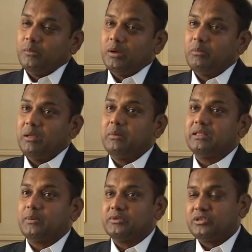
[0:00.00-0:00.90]
But maybe
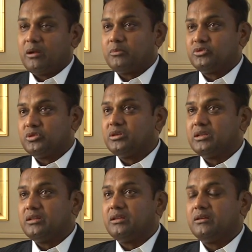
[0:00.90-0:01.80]
that was an
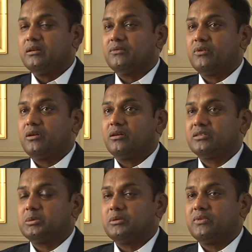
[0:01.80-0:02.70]
opportunity uh, for
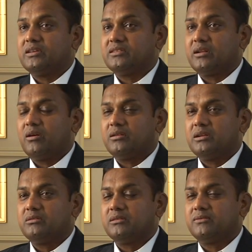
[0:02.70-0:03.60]
some of us that got
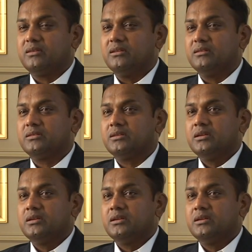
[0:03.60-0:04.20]
into the field.